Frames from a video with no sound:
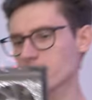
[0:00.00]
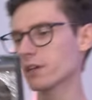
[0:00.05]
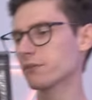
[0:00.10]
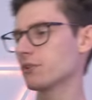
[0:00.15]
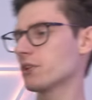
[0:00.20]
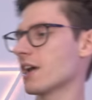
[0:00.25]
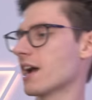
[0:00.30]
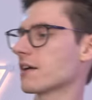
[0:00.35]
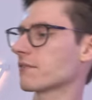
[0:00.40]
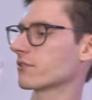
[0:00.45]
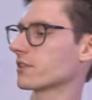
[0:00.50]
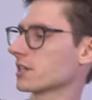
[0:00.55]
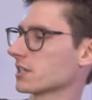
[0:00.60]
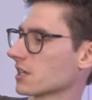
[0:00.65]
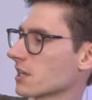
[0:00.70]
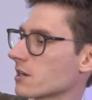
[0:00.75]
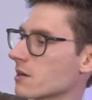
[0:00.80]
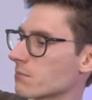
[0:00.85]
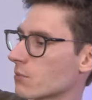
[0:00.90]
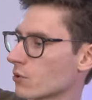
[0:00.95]
but if you have this
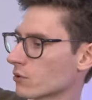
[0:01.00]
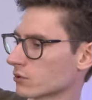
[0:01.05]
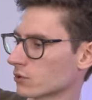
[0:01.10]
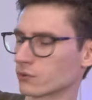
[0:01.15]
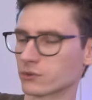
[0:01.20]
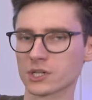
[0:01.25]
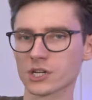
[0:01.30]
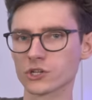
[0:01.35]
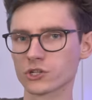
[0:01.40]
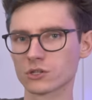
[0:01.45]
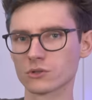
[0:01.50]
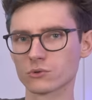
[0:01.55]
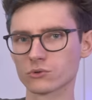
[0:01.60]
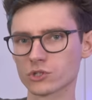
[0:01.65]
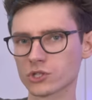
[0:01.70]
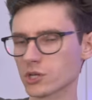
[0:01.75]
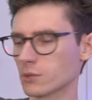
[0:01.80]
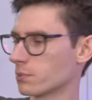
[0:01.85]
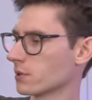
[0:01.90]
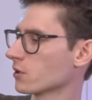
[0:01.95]
in a more traditional
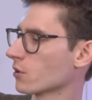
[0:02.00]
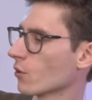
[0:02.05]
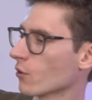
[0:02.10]
GPU